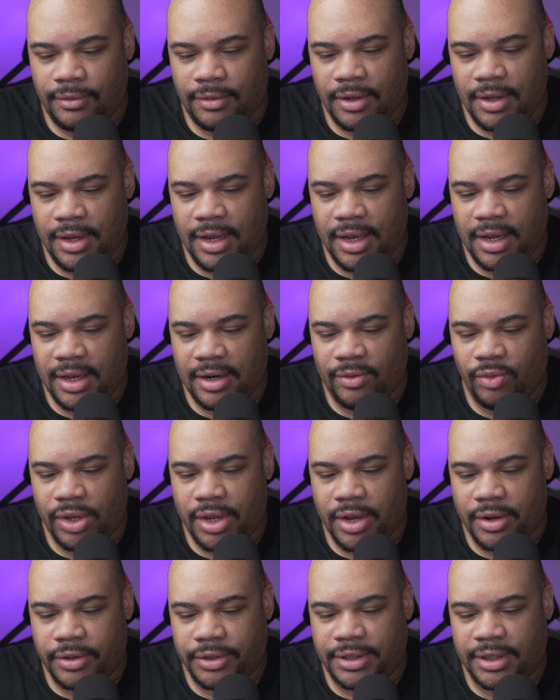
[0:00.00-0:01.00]
and we
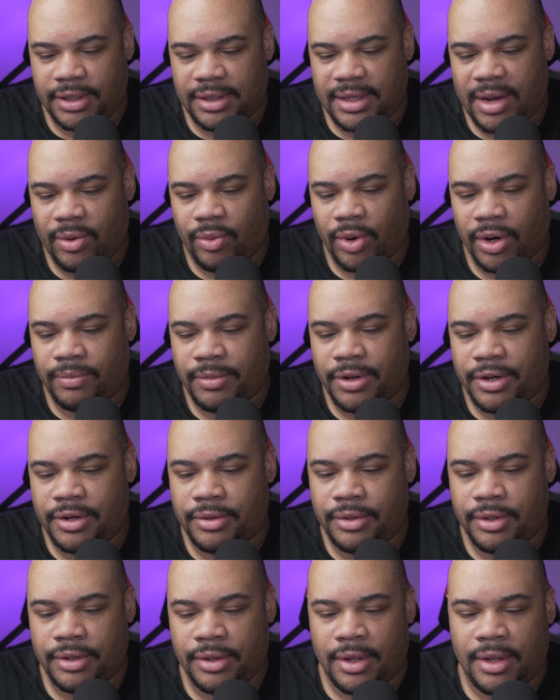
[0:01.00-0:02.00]
go to network
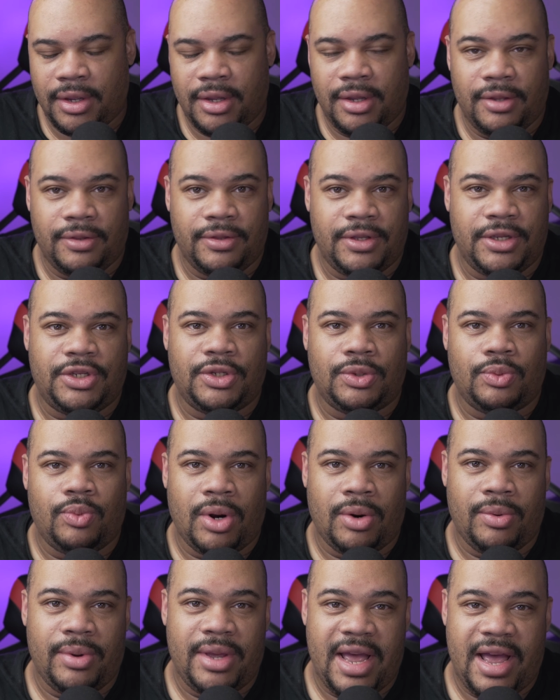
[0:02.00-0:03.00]
mode, this is
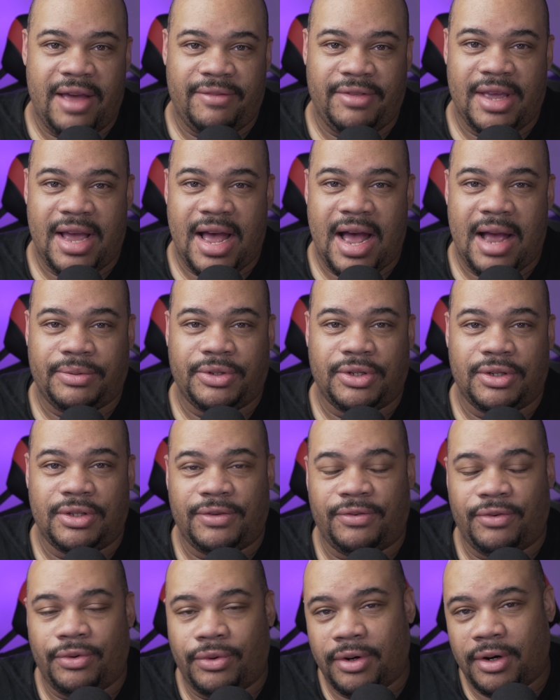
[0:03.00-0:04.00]
where we have the options
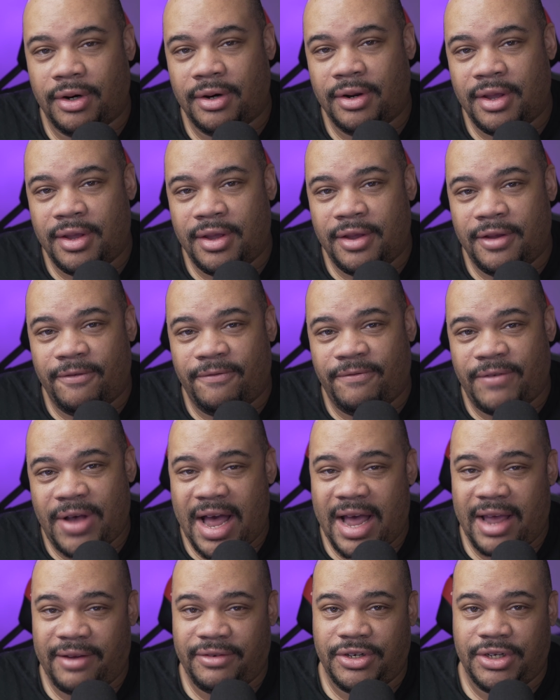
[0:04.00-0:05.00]
for
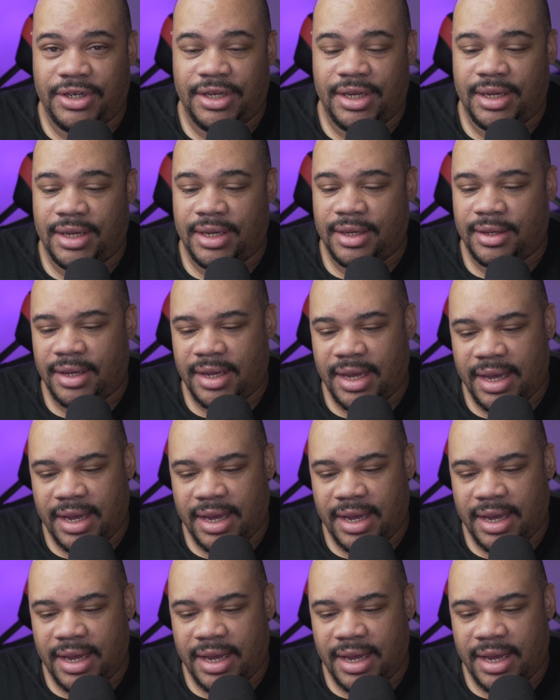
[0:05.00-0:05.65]
5G,